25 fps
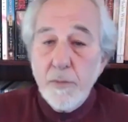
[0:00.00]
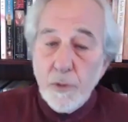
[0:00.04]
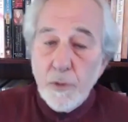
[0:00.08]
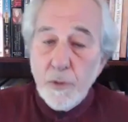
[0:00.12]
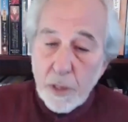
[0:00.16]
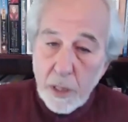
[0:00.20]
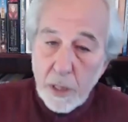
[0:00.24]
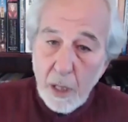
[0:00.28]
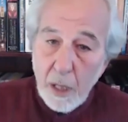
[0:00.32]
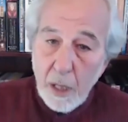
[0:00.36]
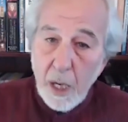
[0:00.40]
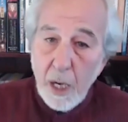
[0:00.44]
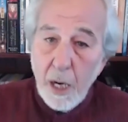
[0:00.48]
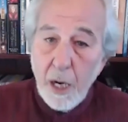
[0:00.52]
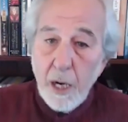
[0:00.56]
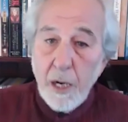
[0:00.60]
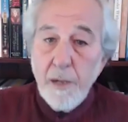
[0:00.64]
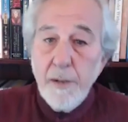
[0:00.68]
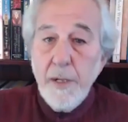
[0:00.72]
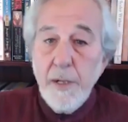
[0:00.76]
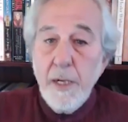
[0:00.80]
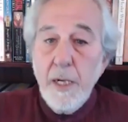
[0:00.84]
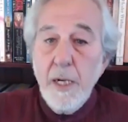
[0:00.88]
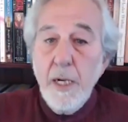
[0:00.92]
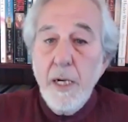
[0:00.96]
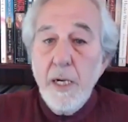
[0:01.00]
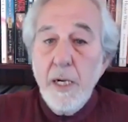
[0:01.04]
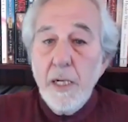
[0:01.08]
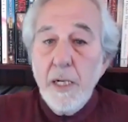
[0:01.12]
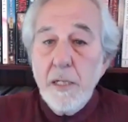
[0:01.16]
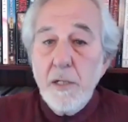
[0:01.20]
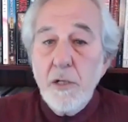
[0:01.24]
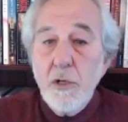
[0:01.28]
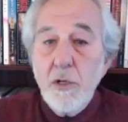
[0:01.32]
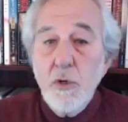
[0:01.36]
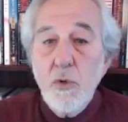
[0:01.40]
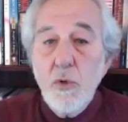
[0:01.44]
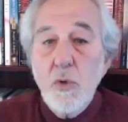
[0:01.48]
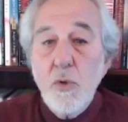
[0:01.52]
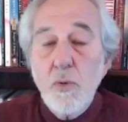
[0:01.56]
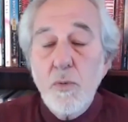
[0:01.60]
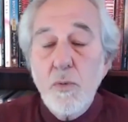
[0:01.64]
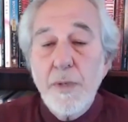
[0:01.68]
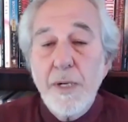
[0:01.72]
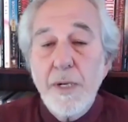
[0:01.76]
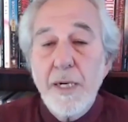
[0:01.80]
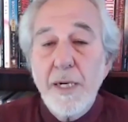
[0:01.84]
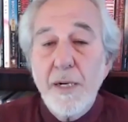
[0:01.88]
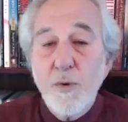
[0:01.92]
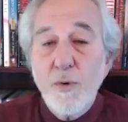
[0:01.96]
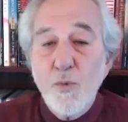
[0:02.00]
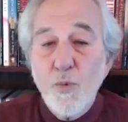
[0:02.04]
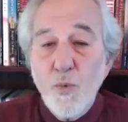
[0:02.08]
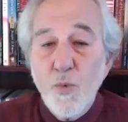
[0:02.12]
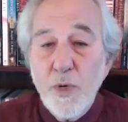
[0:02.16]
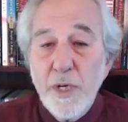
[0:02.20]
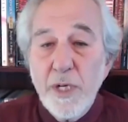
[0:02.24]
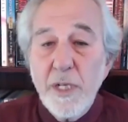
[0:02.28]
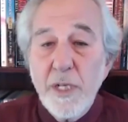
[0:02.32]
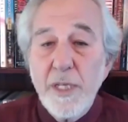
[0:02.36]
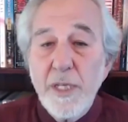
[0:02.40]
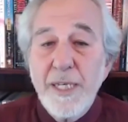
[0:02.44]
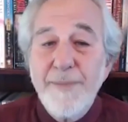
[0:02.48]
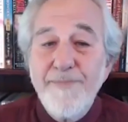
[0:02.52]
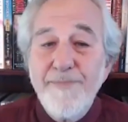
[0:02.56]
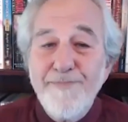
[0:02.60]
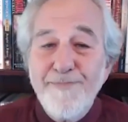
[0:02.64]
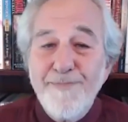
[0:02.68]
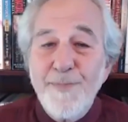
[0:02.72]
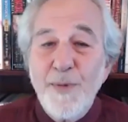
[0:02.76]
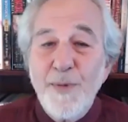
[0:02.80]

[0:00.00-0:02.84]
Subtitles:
Buttar to really